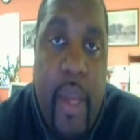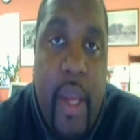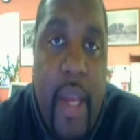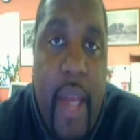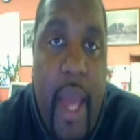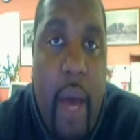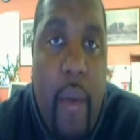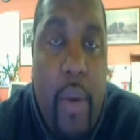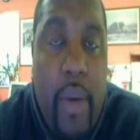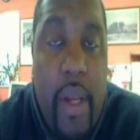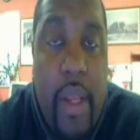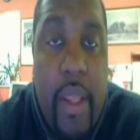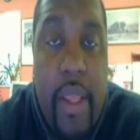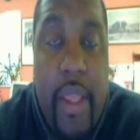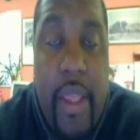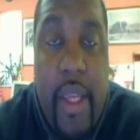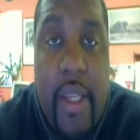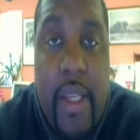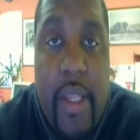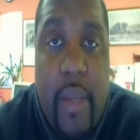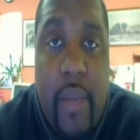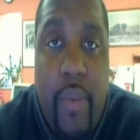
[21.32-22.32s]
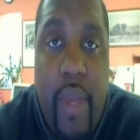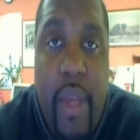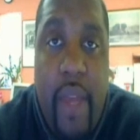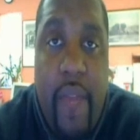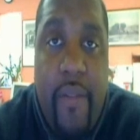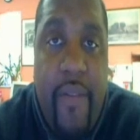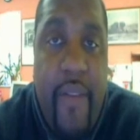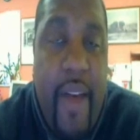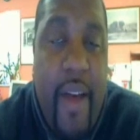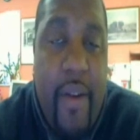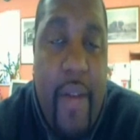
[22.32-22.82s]
Now, one of the things that we
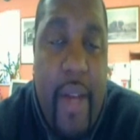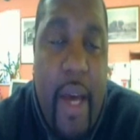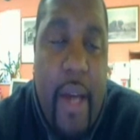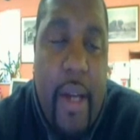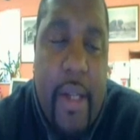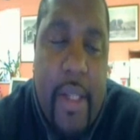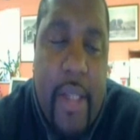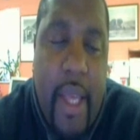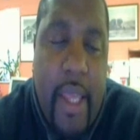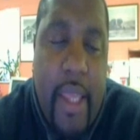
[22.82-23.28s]
have found out is